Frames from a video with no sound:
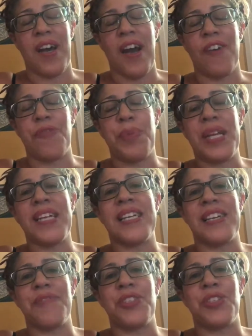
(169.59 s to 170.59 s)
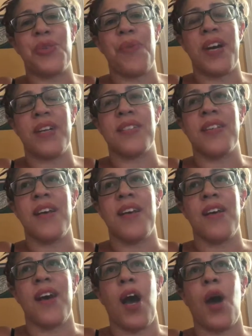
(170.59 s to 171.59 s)
of being given to us
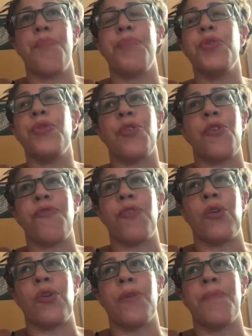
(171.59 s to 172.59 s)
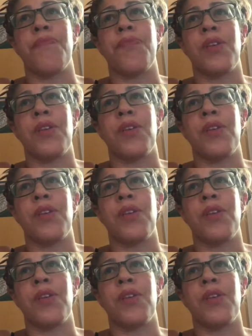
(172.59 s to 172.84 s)
a beautiful